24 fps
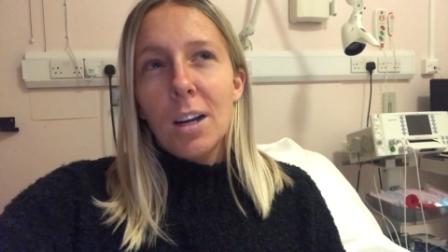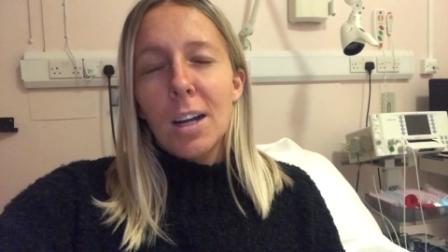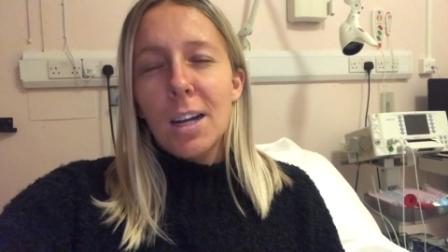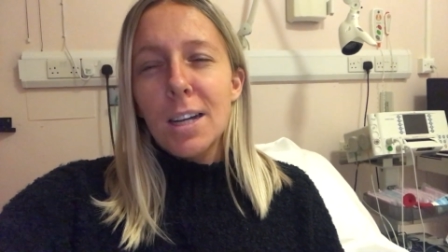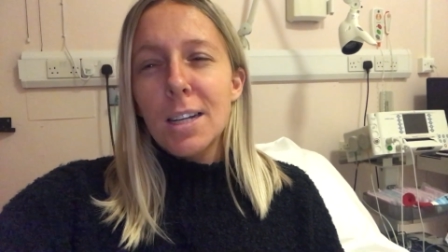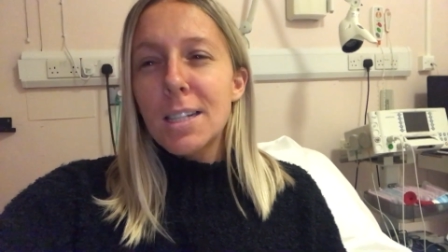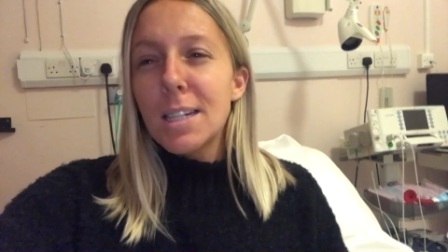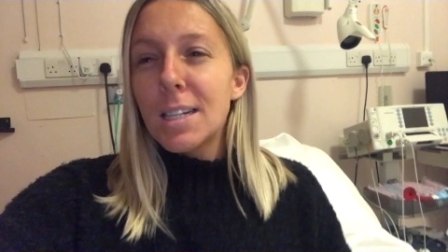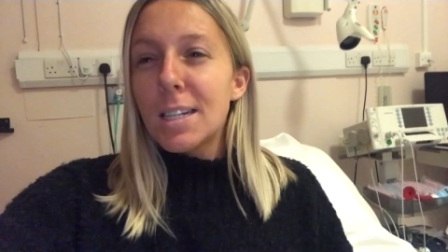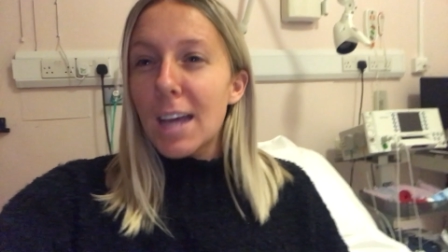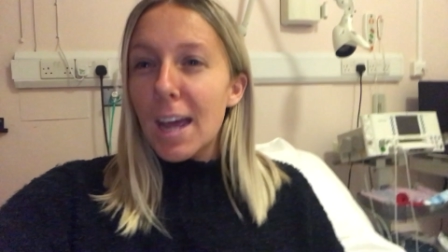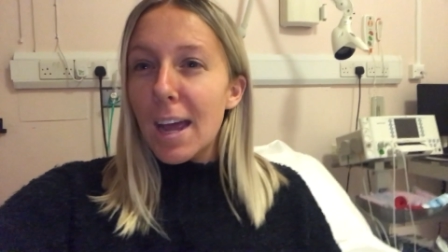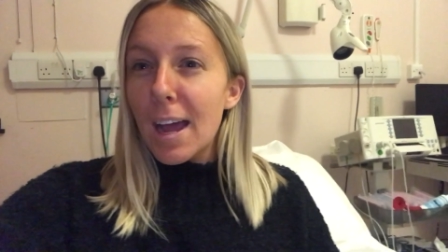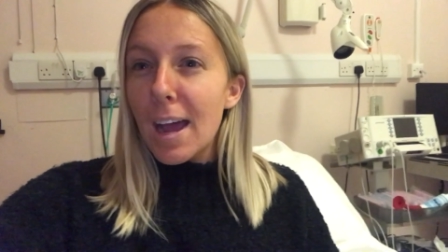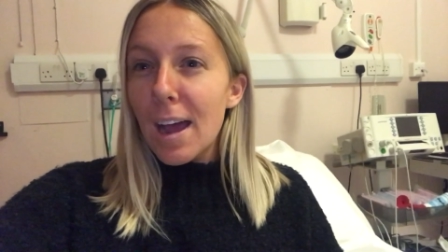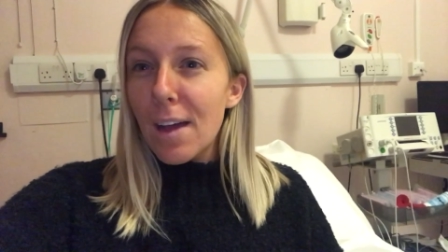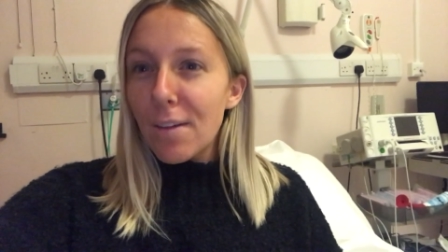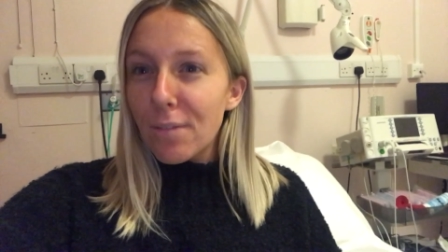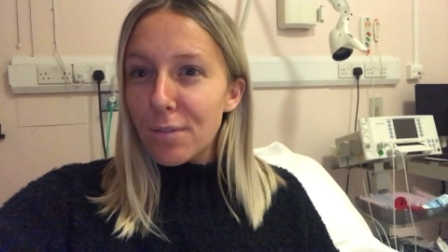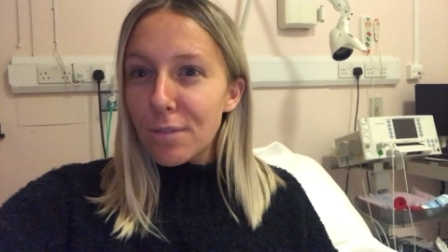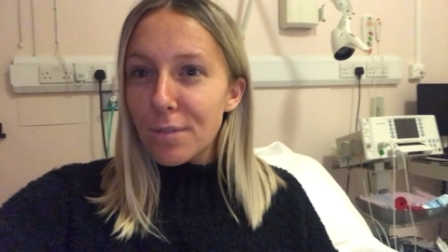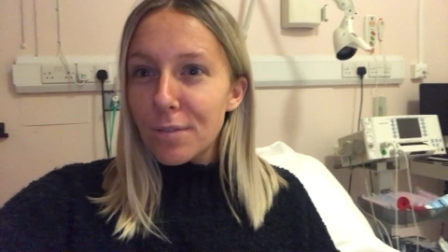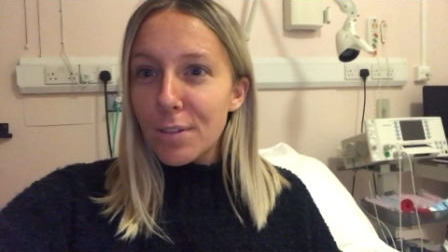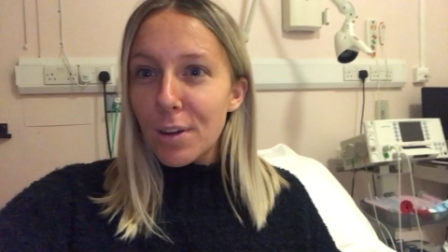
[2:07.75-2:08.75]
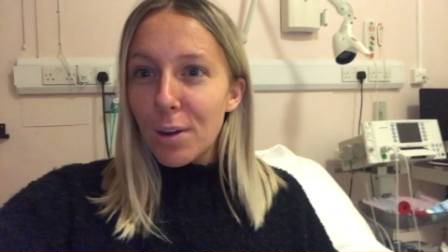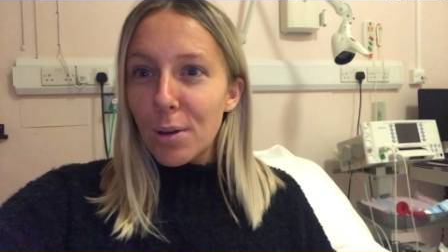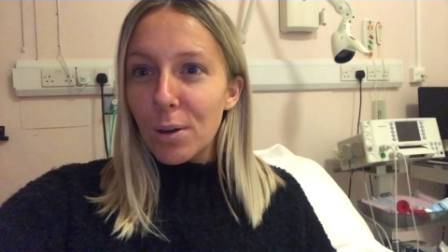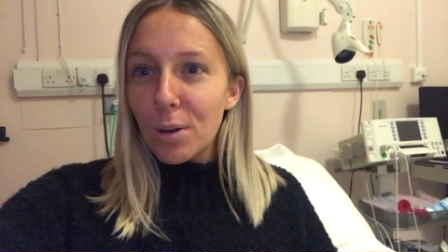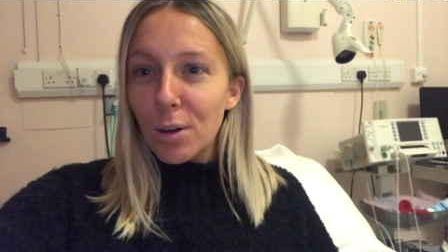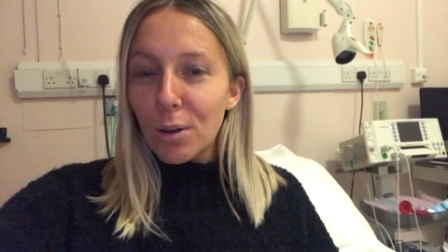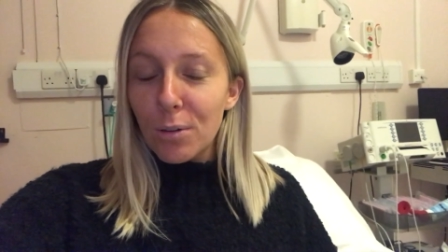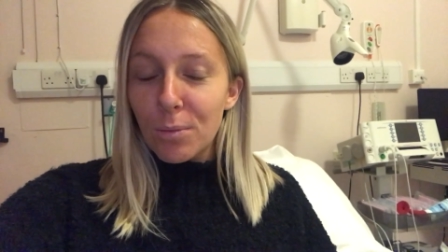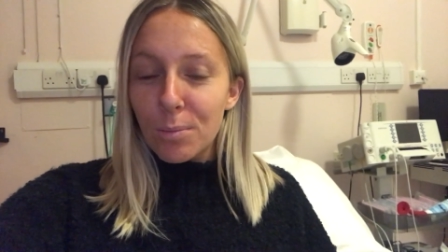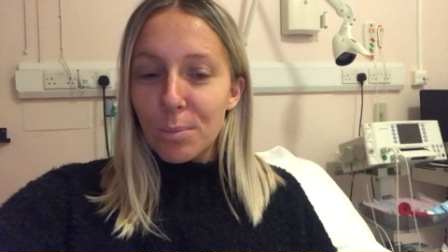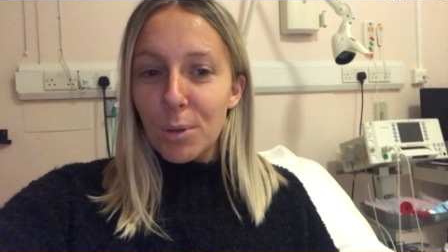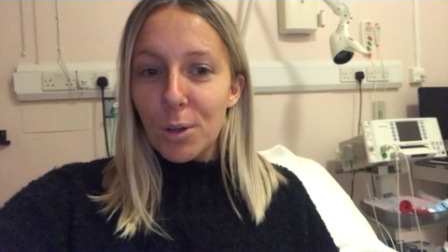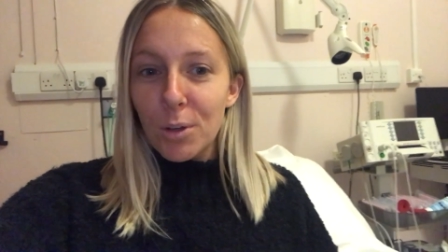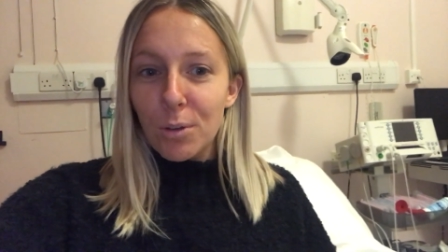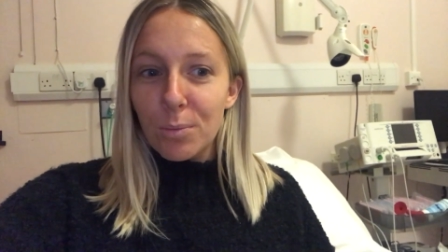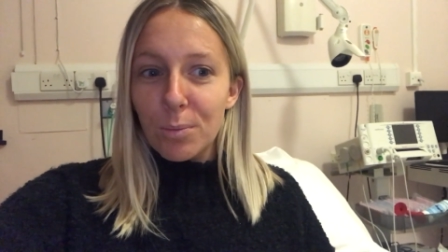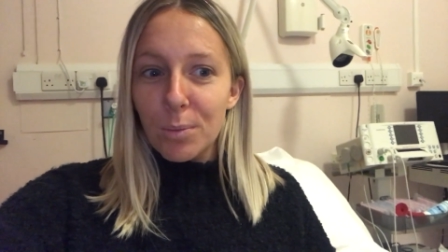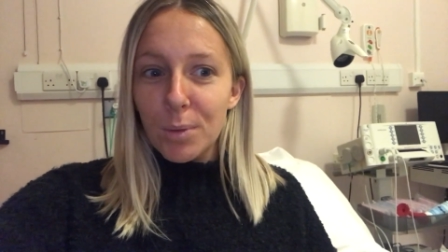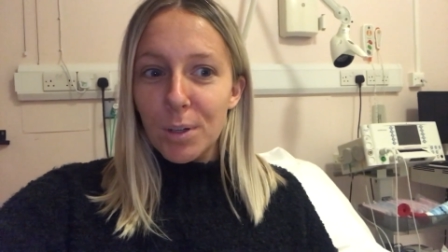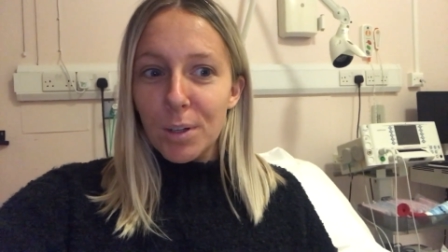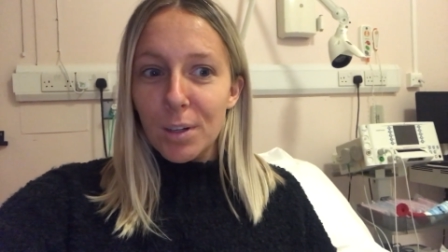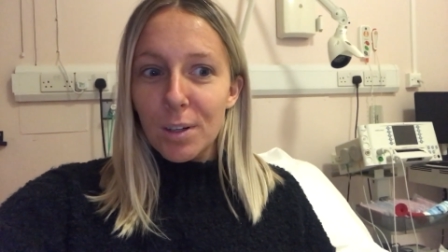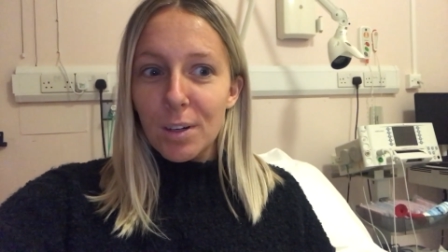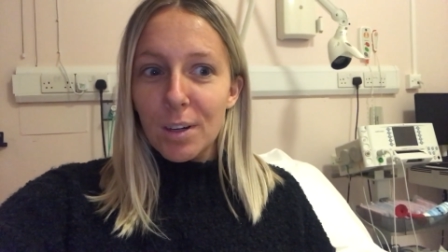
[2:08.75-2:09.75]
like today I haven't felt a lot of
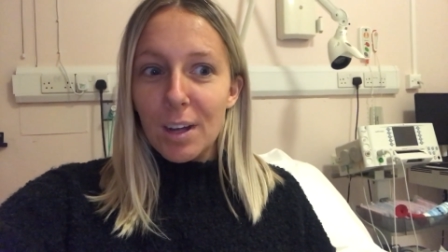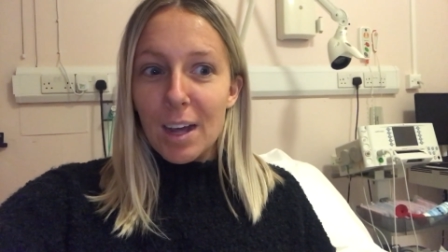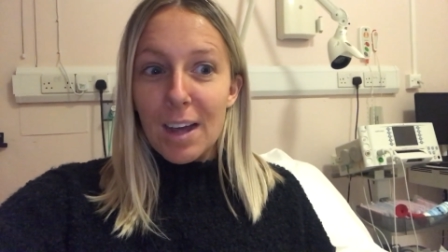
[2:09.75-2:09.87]
movement.